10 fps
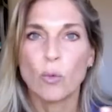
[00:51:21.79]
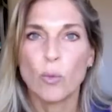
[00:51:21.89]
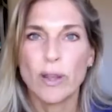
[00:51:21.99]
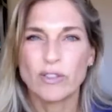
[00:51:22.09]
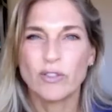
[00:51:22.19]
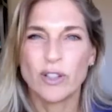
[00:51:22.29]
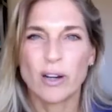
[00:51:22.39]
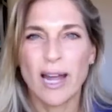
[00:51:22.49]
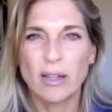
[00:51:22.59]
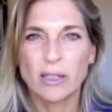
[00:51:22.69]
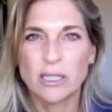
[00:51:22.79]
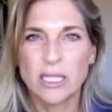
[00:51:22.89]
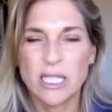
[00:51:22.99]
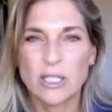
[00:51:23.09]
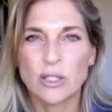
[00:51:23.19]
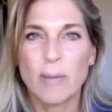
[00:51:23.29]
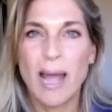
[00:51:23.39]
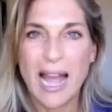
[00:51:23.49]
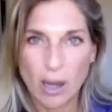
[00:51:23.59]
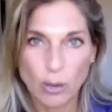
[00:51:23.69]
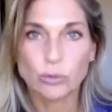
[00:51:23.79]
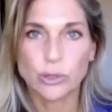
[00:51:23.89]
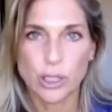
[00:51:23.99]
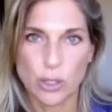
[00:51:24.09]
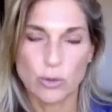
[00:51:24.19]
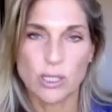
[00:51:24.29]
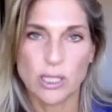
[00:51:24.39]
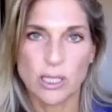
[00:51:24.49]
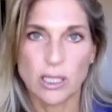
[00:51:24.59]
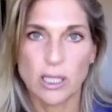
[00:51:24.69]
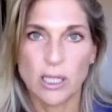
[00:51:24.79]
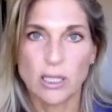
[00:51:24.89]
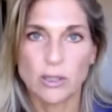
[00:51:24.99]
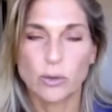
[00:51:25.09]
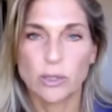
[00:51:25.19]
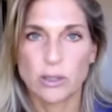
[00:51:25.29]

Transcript: we have to figure out how to teach them how to use it so it mm-hmm.